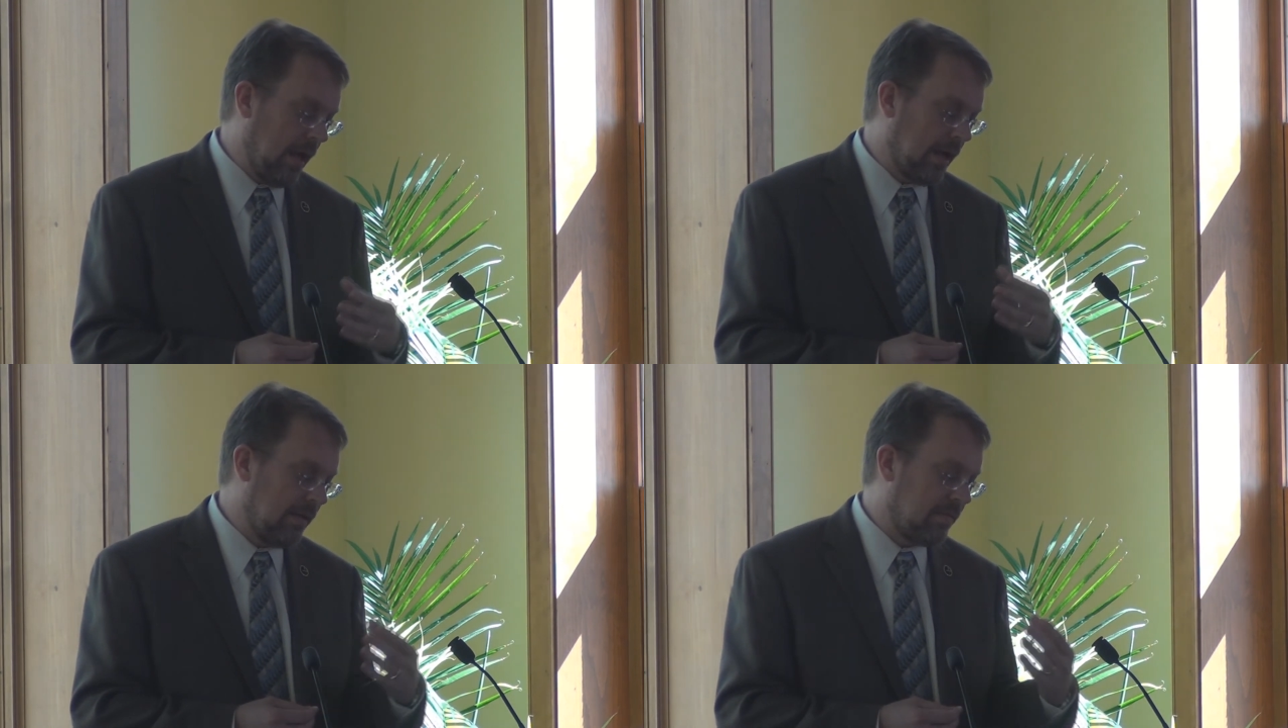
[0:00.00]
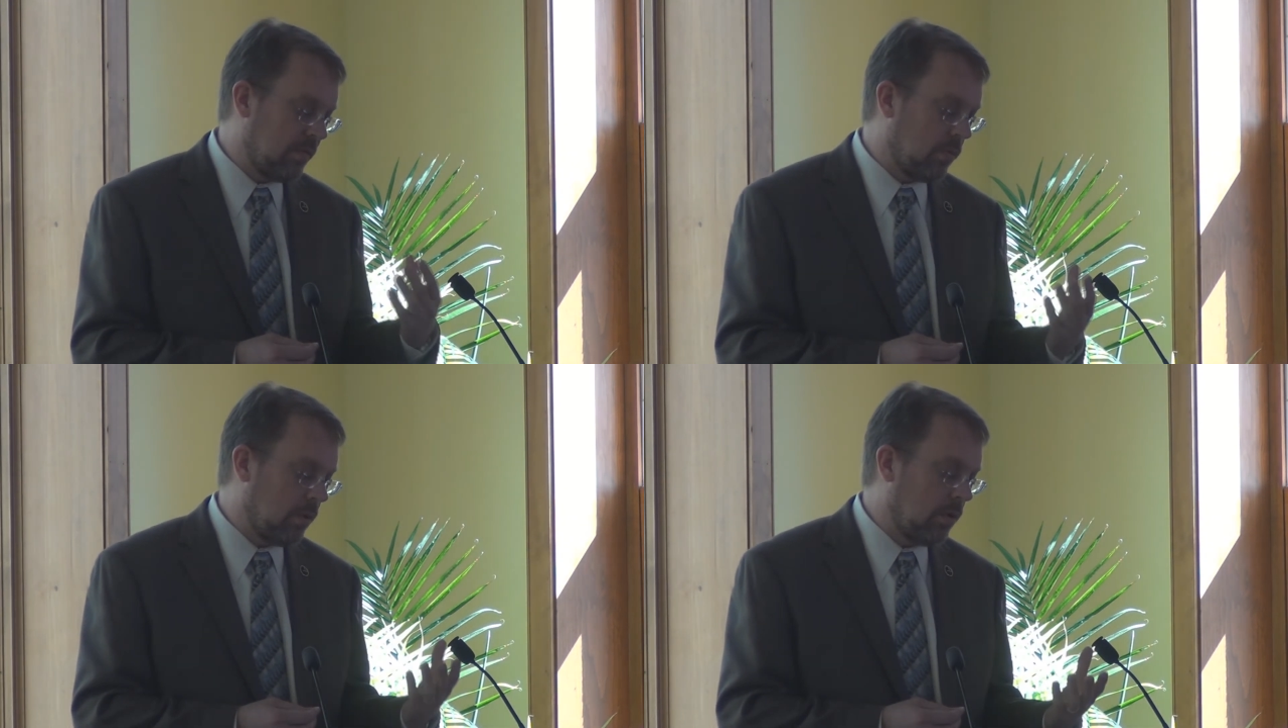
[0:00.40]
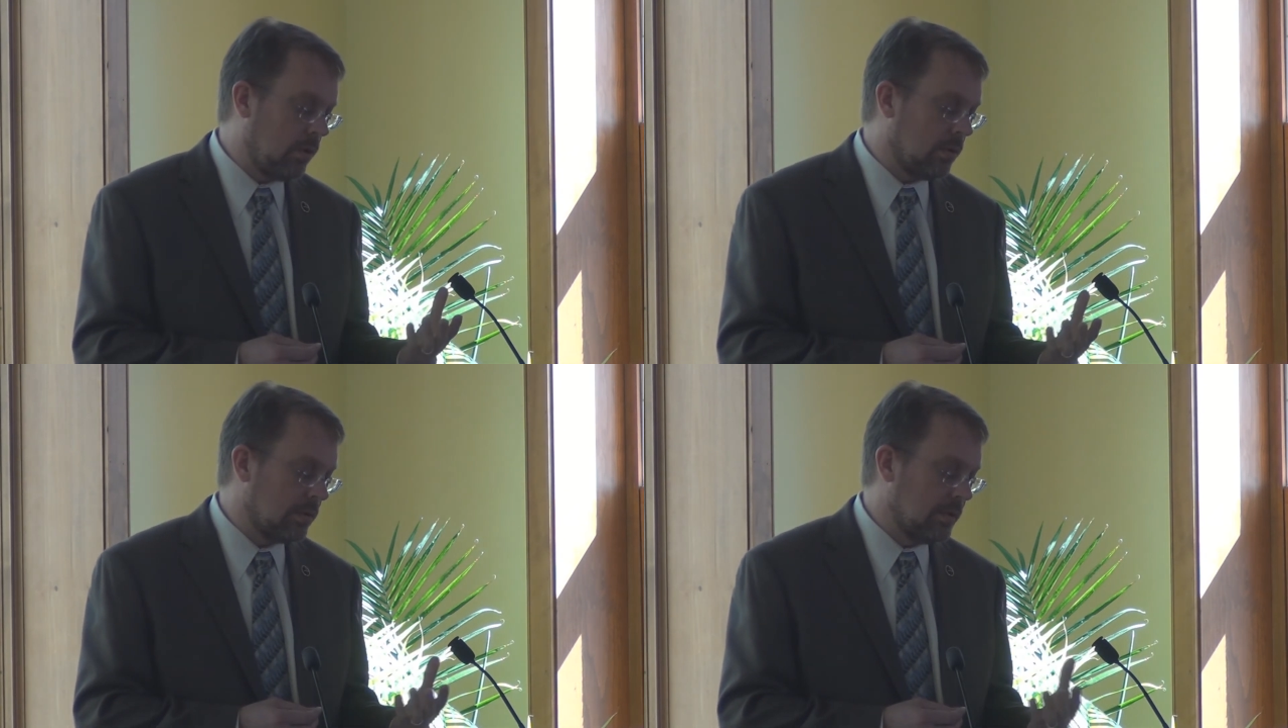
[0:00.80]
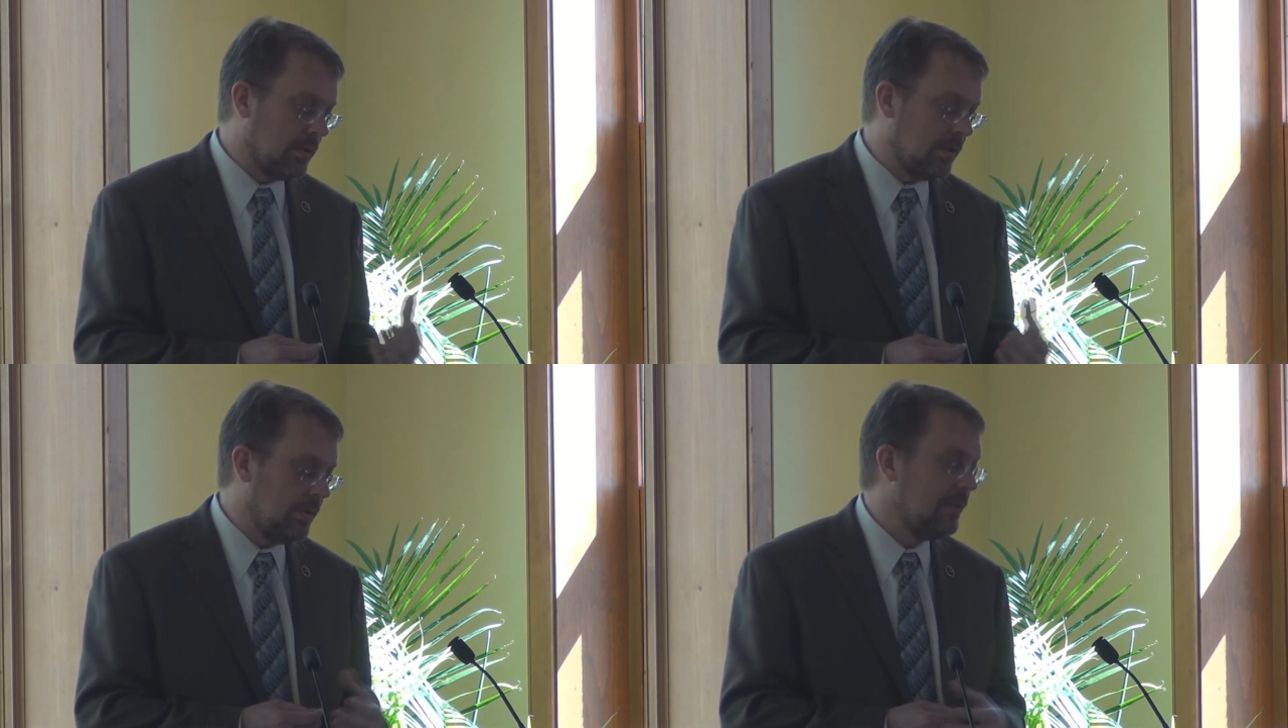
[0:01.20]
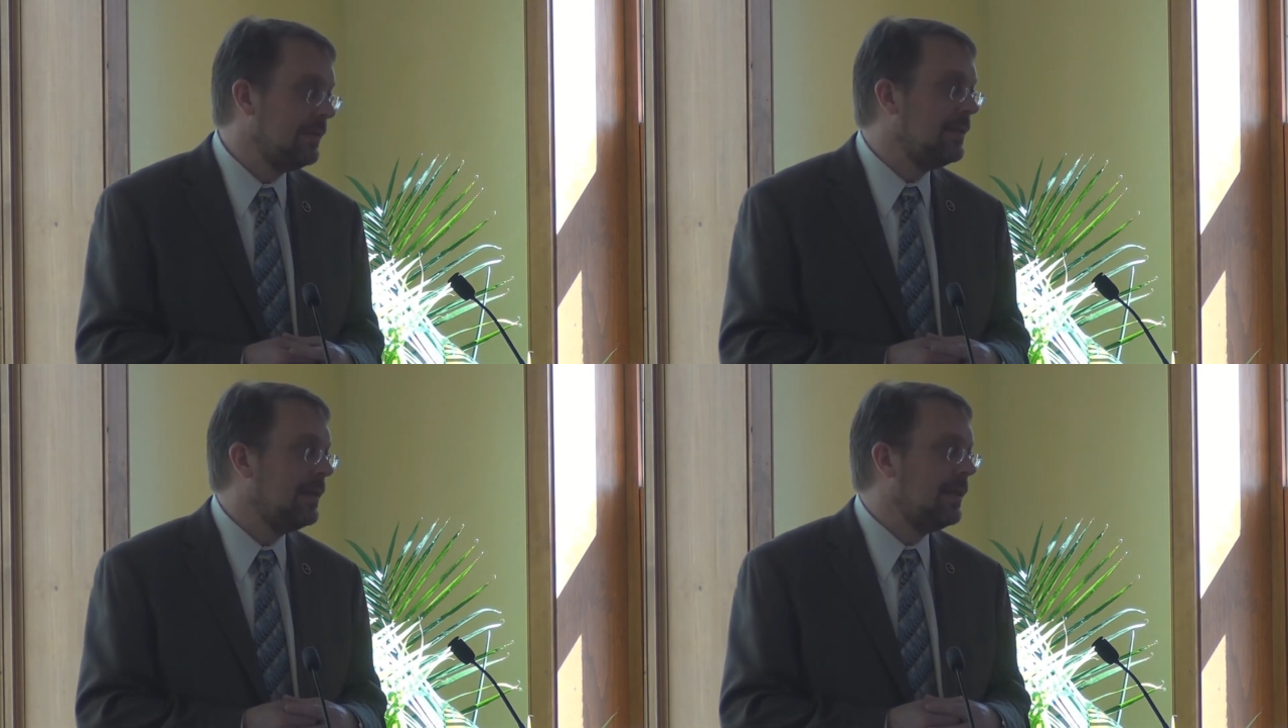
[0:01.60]
against a world
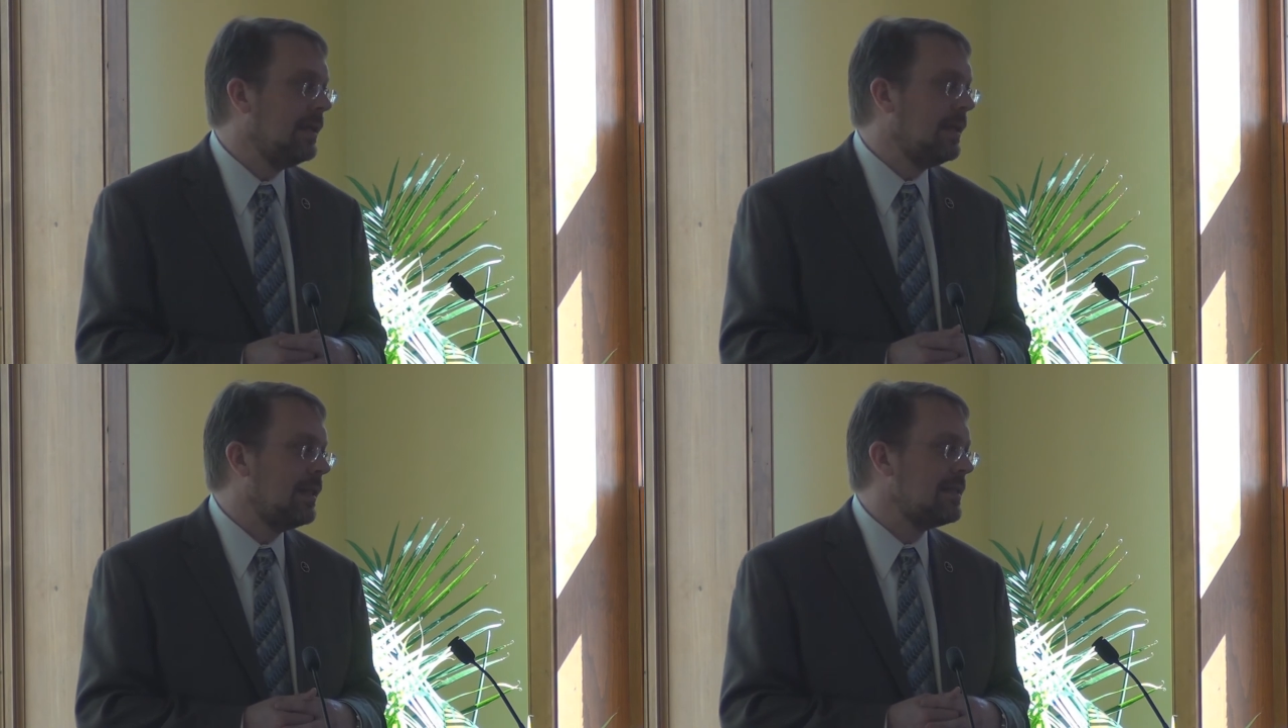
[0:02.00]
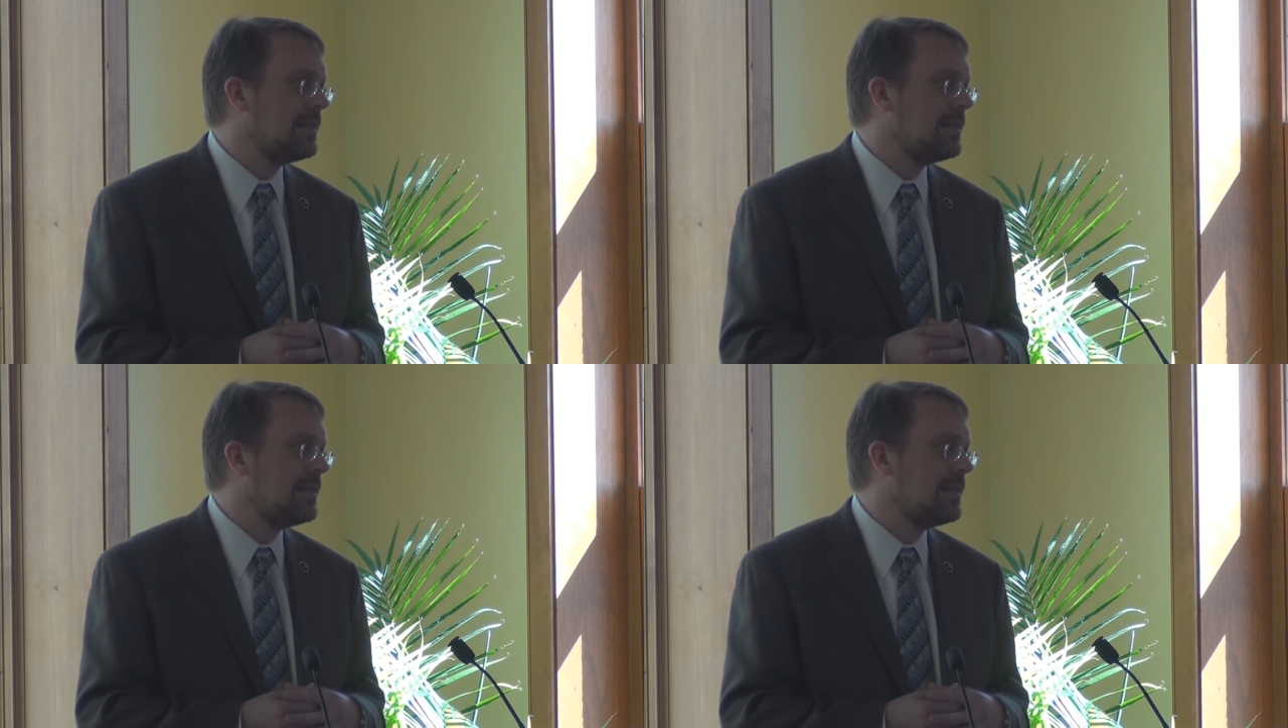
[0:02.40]
that